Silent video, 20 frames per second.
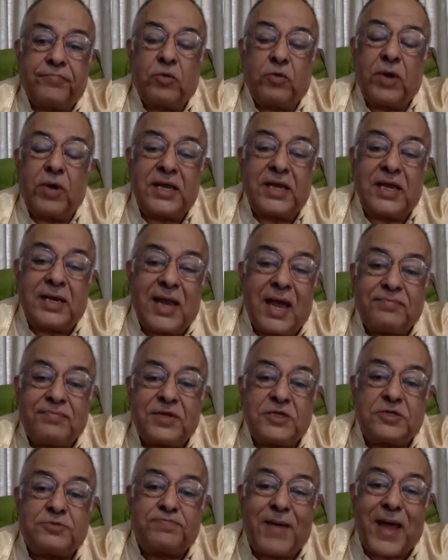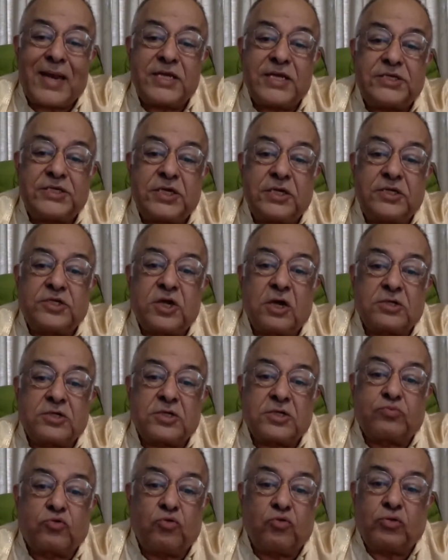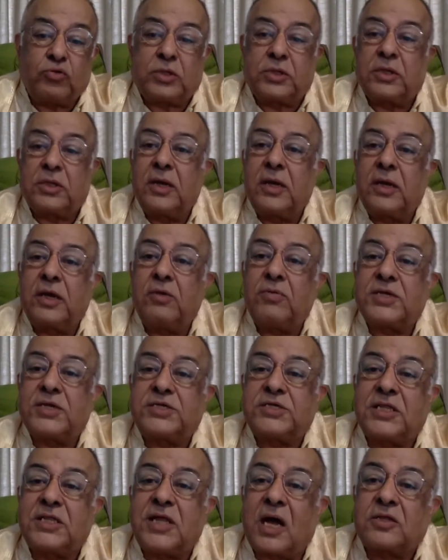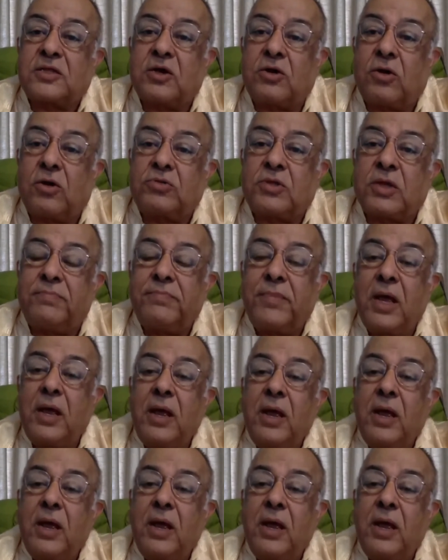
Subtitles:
When he left his palace in search of truth, he was Siddhartha Gautam,